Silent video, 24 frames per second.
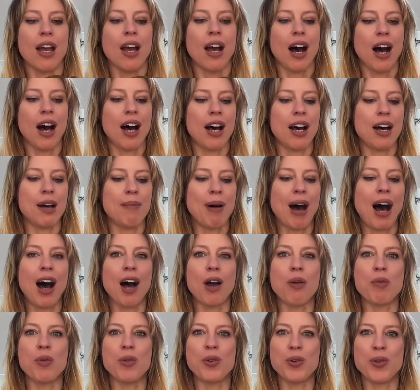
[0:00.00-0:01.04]
I
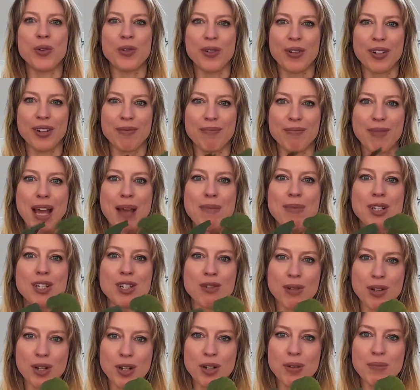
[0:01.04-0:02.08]
will maybe
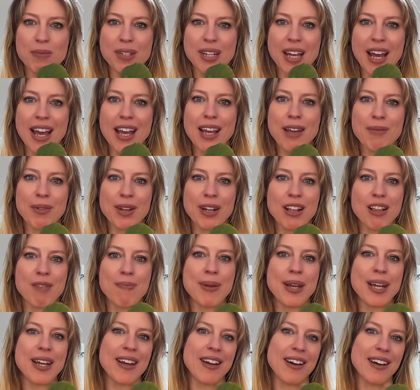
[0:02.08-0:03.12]
do an update when it's
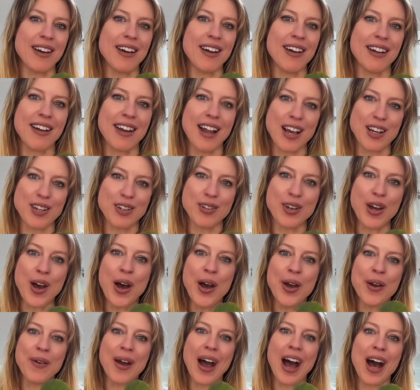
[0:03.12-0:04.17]
bigger and let you
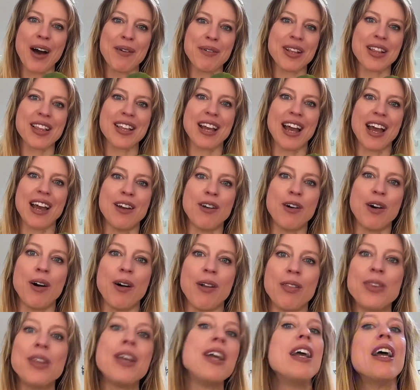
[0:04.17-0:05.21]
know how it's getting
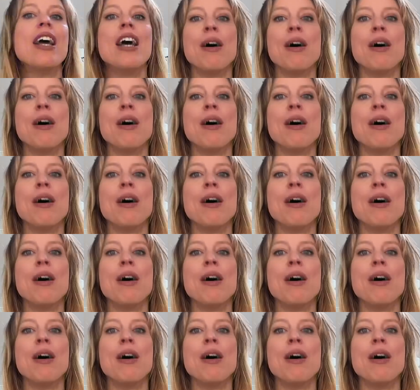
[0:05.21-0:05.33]
on.